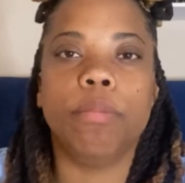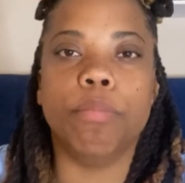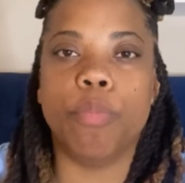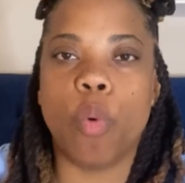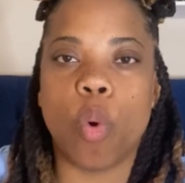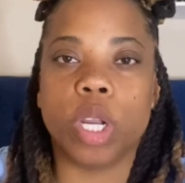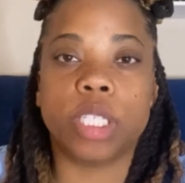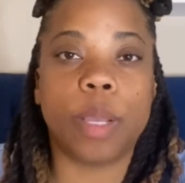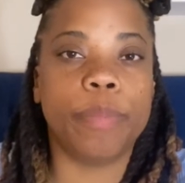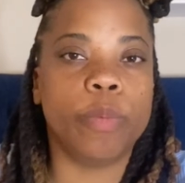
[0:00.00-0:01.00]
more.
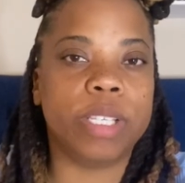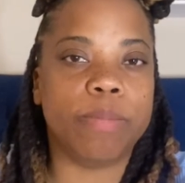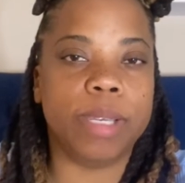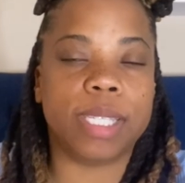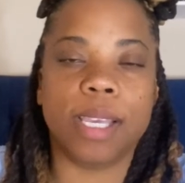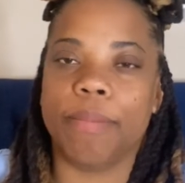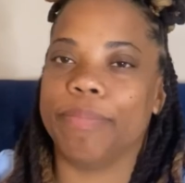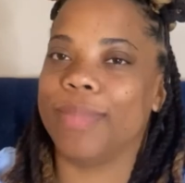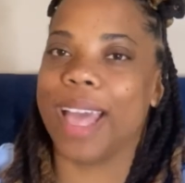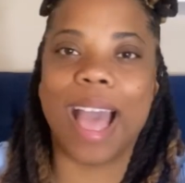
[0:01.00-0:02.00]
Something was missing.
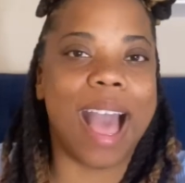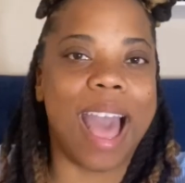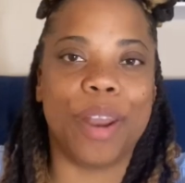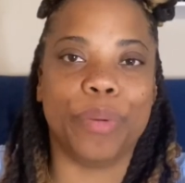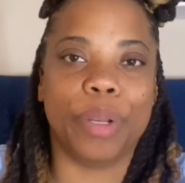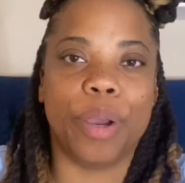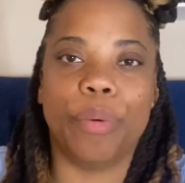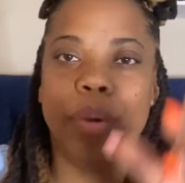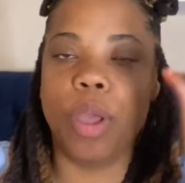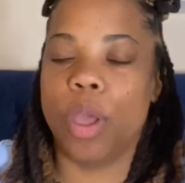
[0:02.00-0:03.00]
I don't know.
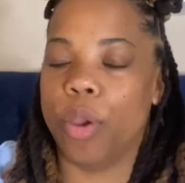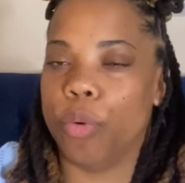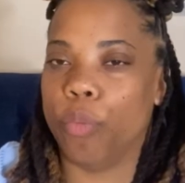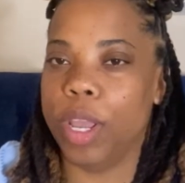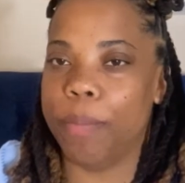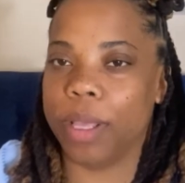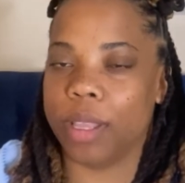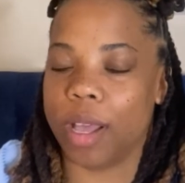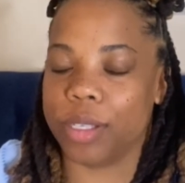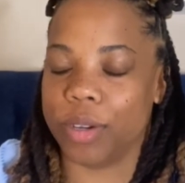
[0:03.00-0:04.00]
Read my
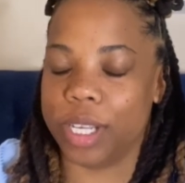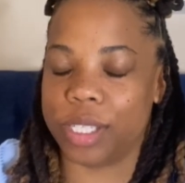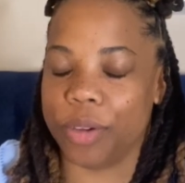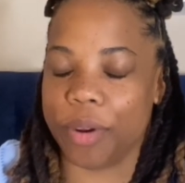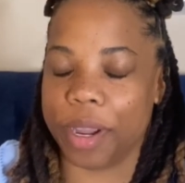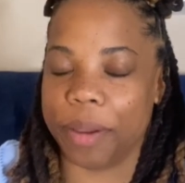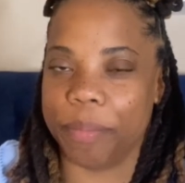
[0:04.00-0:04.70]
thoughts on Instagram.